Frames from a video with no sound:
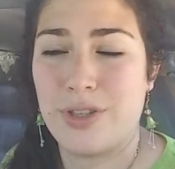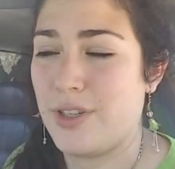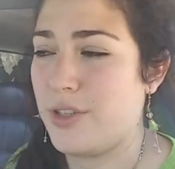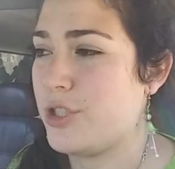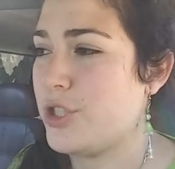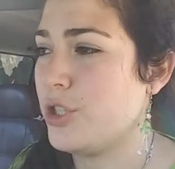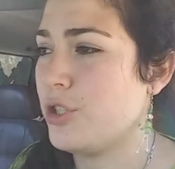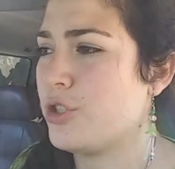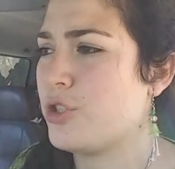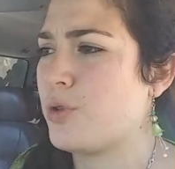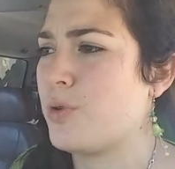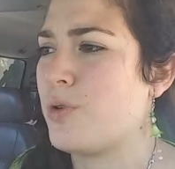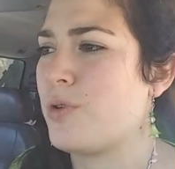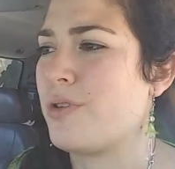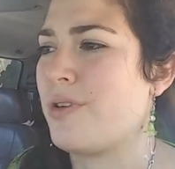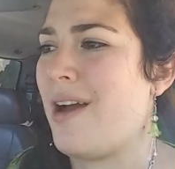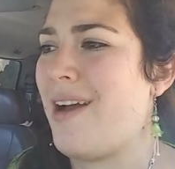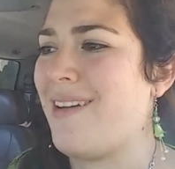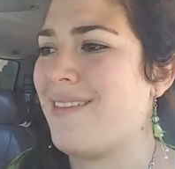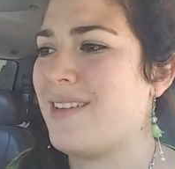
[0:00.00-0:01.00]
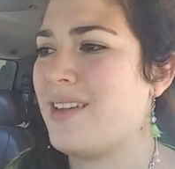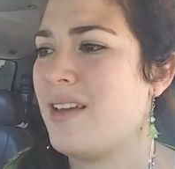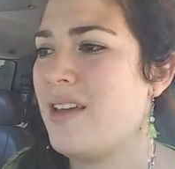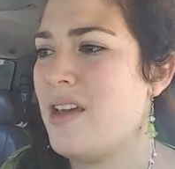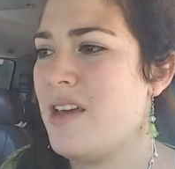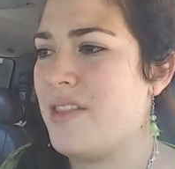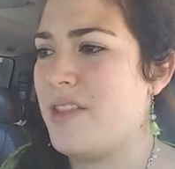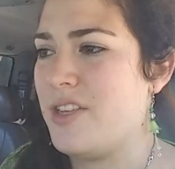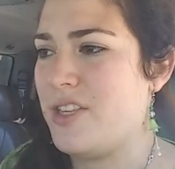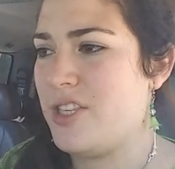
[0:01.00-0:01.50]
Their children were not
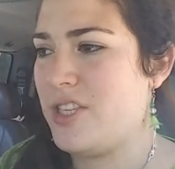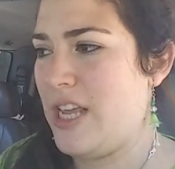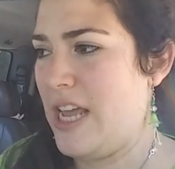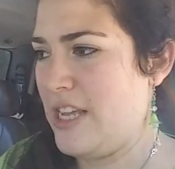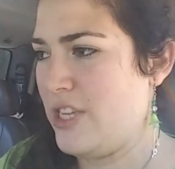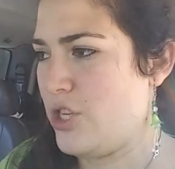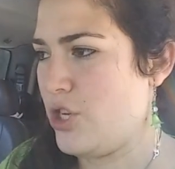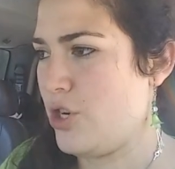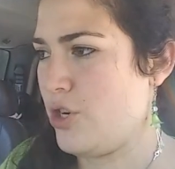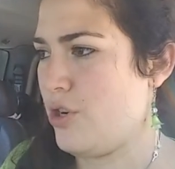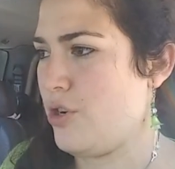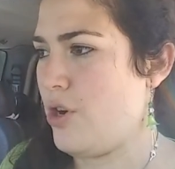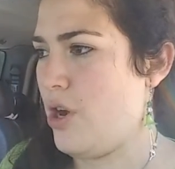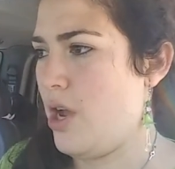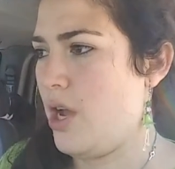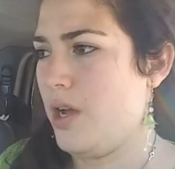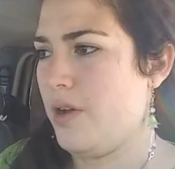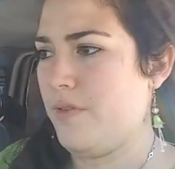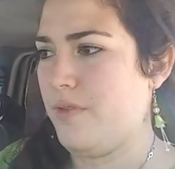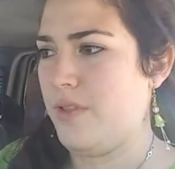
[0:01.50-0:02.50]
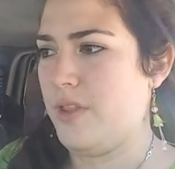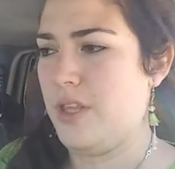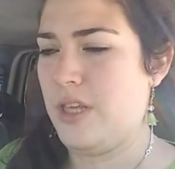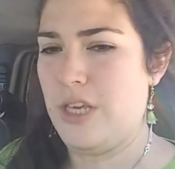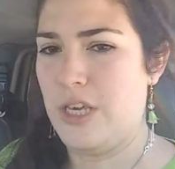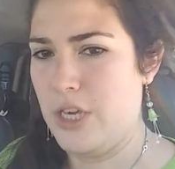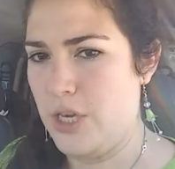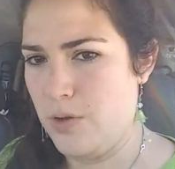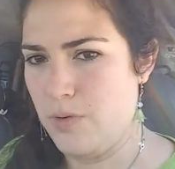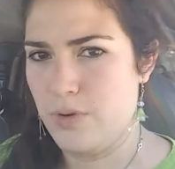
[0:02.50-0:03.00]
the center of the
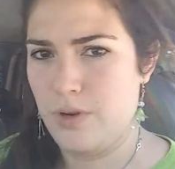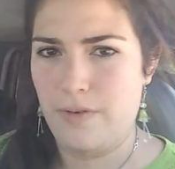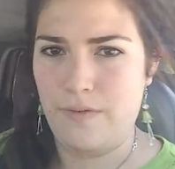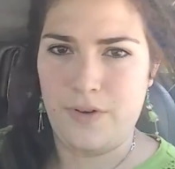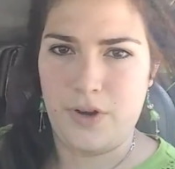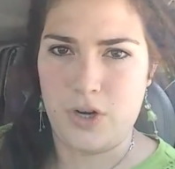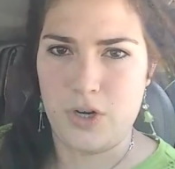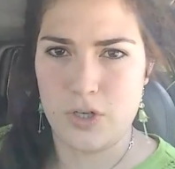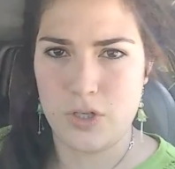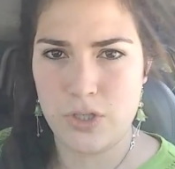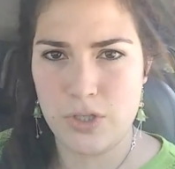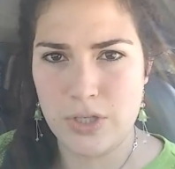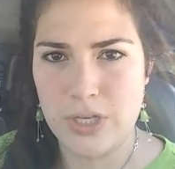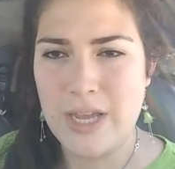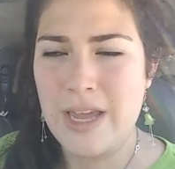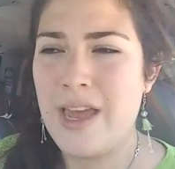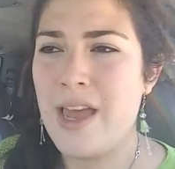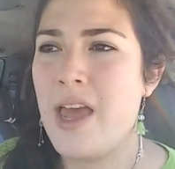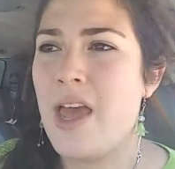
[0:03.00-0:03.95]
universe.